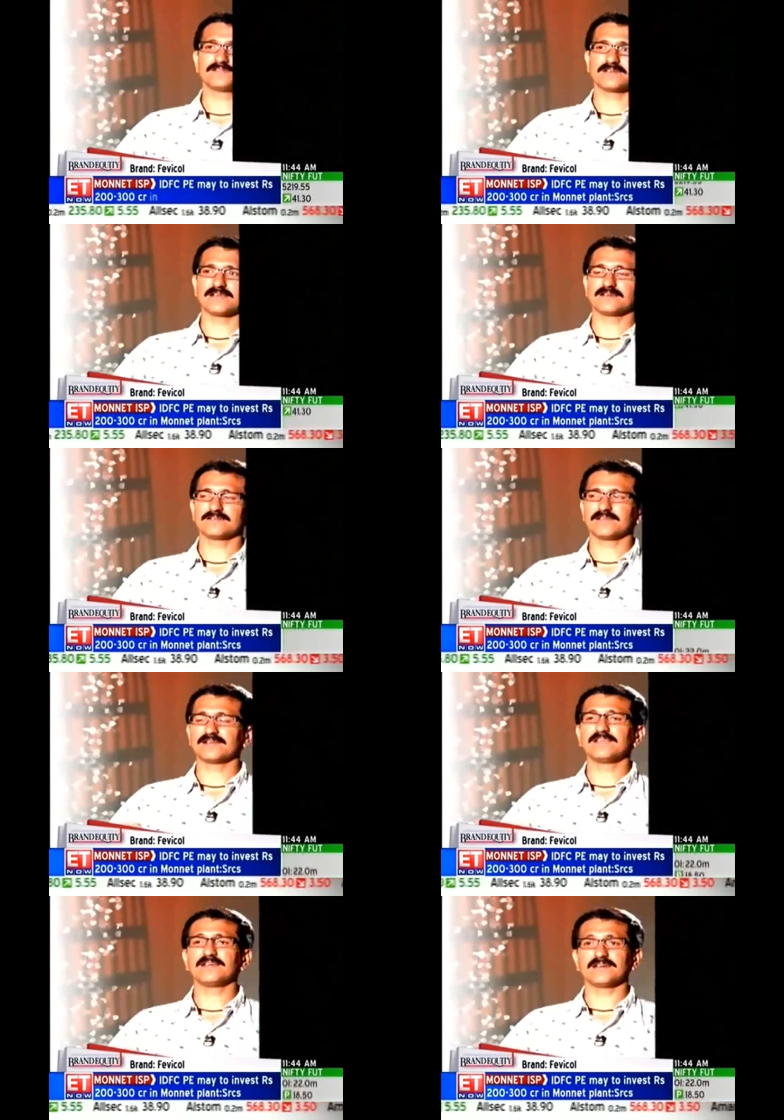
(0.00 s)
doesn't
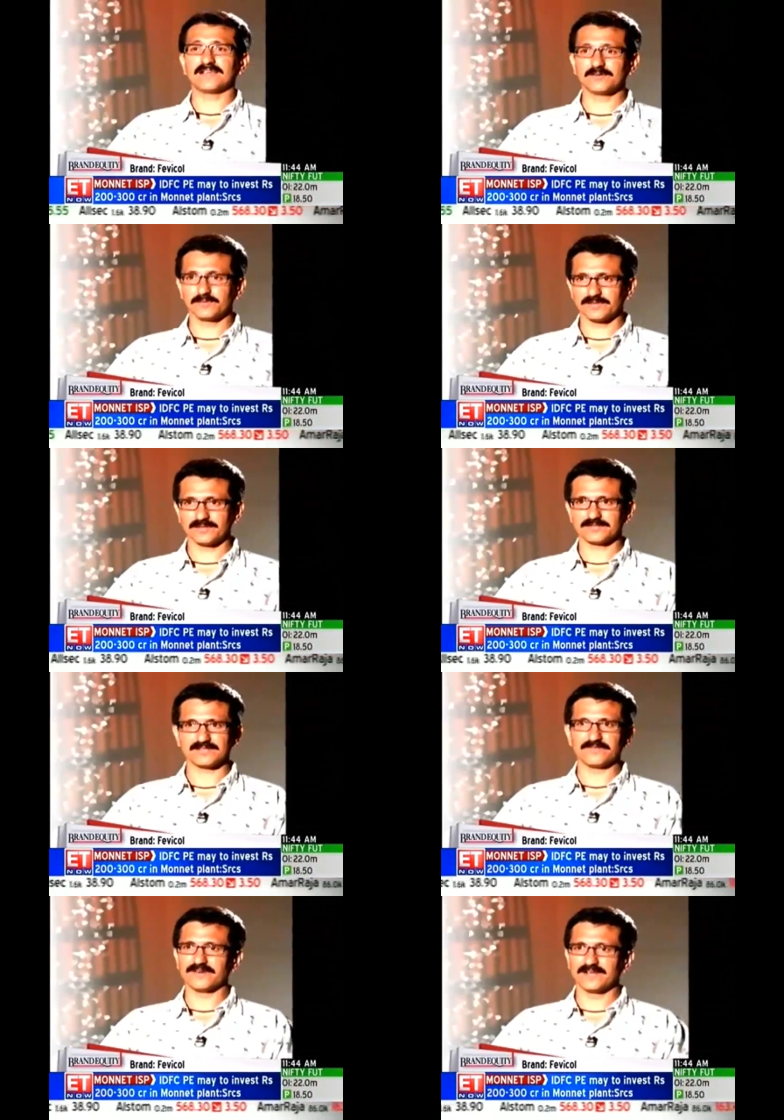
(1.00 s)
directly connect with
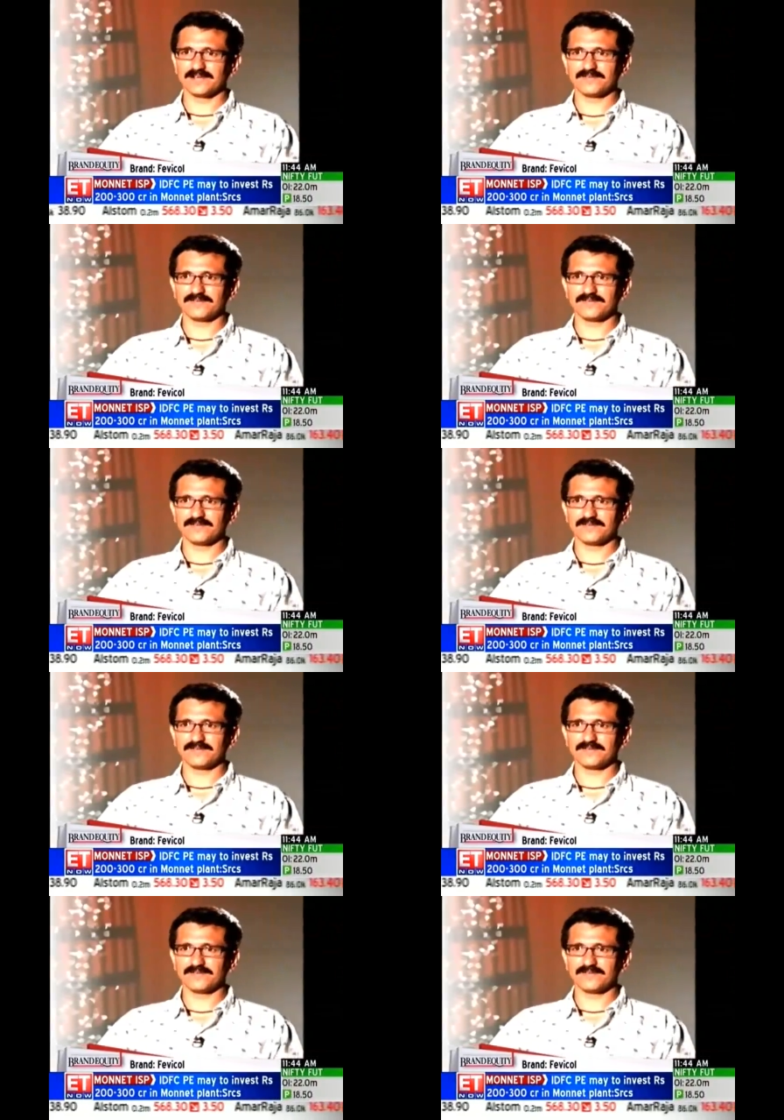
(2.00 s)
his everyday